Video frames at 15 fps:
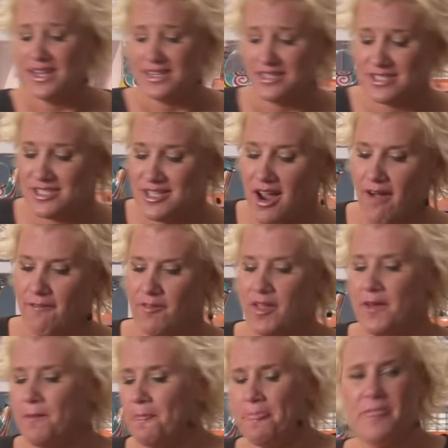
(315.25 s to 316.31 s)
stuff.
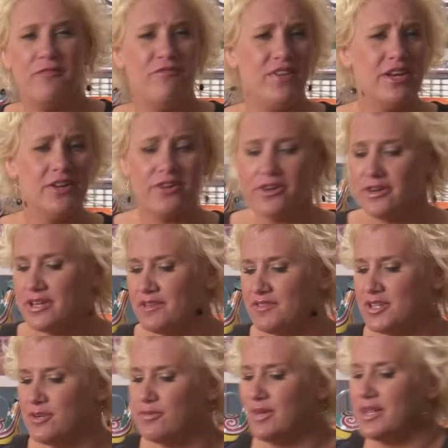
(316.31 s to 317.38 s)
The vinegar gives
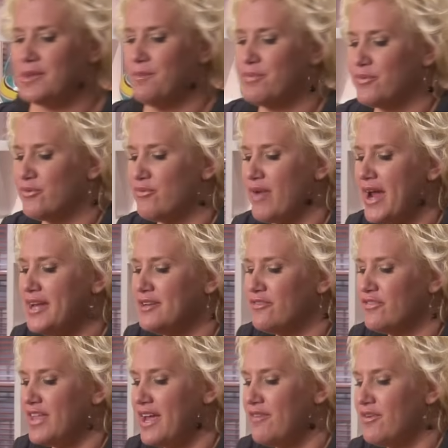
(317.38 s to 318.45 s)
it a really bright
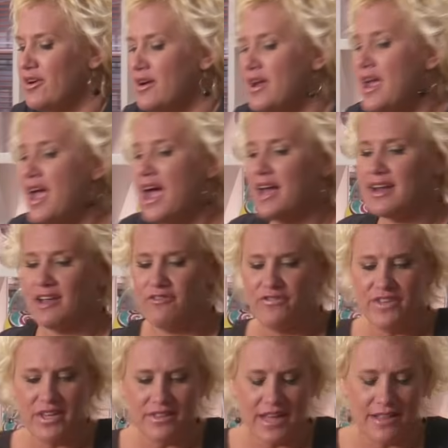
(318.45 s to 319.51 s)
flavor and I
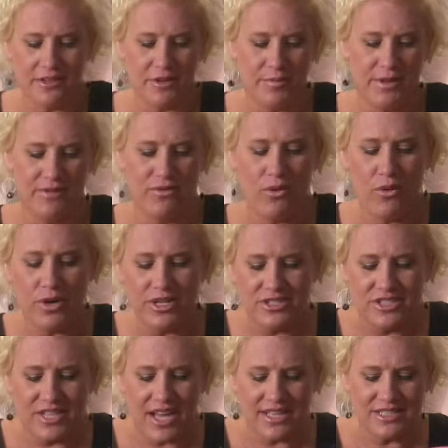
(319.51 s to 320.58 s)
feel that little bit of orange
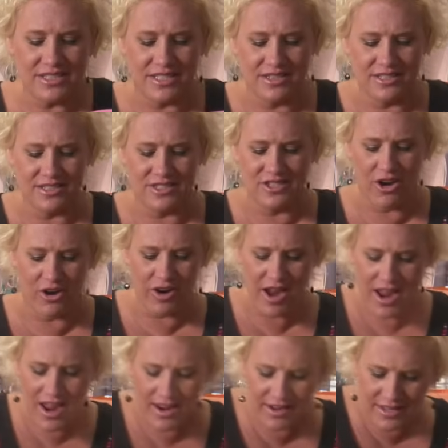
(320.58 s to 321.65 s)
zest and the star
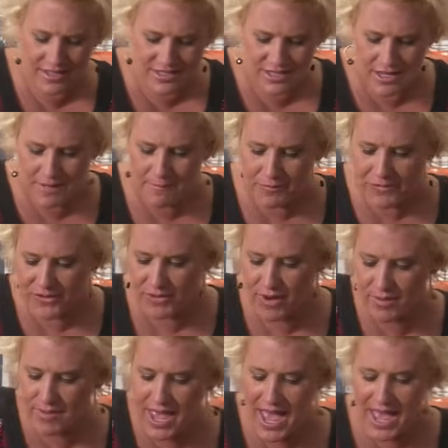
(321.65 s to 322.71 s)
anise. So
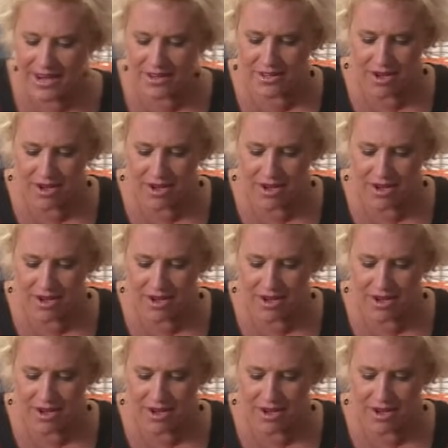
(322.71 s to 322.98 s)
I'm adding